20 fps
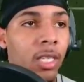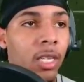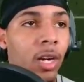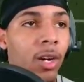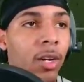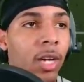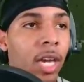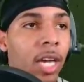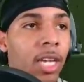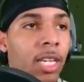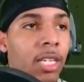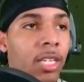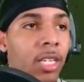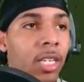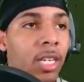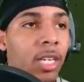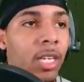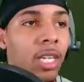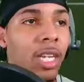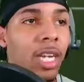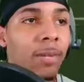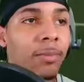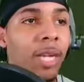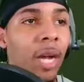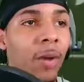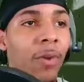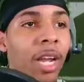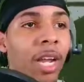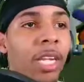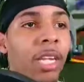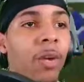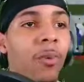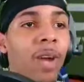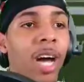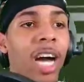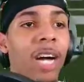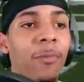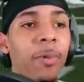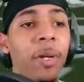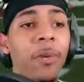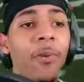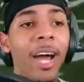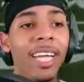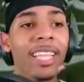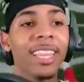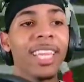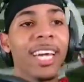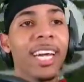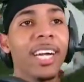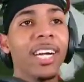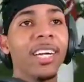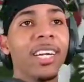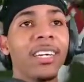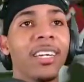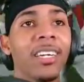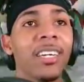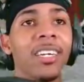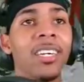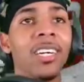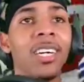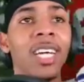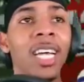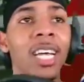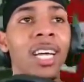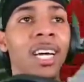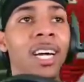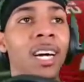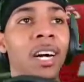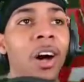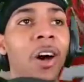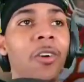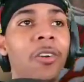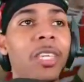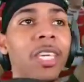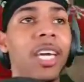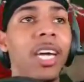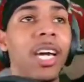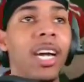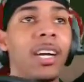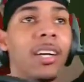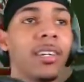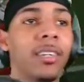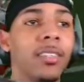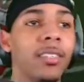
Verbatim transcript: Okay, he, he comes out running the rock. We right there. Oh, yeah.